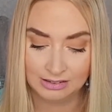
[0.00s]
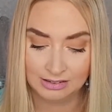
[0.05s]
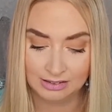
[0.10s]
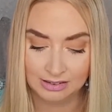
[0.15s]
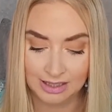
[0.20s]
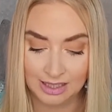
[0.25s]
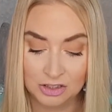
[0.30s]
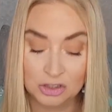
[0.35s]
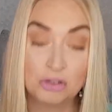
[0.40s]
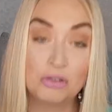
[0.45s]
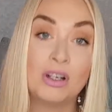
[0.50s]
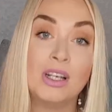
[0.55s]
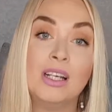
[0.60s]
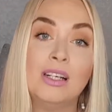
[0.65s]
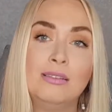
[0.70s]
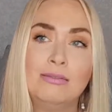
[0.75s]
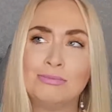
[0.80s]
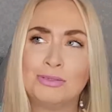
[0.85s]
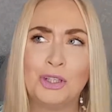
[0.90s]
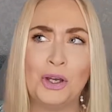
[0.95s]
Naturally,
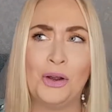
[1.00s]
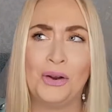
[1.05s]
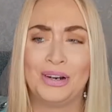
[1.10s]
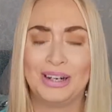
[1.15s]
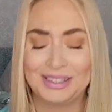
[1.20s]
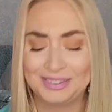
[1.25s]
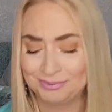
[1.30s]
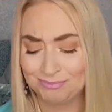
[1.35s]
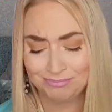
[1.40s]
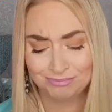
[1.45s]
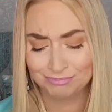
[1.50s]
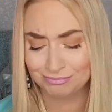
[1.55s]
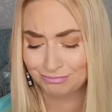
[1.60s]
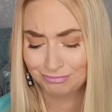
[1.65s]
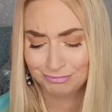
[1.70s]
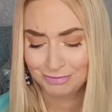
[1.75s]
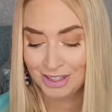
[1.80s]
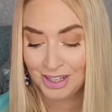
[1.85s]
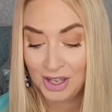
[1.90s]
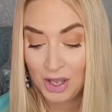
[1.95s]
I'm sorry.
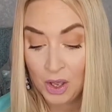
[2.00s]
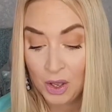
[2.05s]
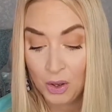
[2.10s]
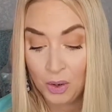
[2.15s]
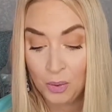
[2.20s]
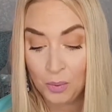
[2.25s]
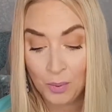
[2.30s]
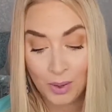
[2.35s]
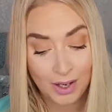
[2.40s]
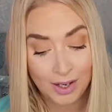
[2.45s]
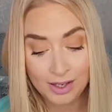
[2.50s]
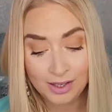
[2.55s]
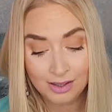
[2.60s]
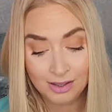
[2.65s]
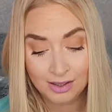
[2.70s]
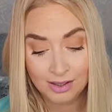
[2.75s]
Why?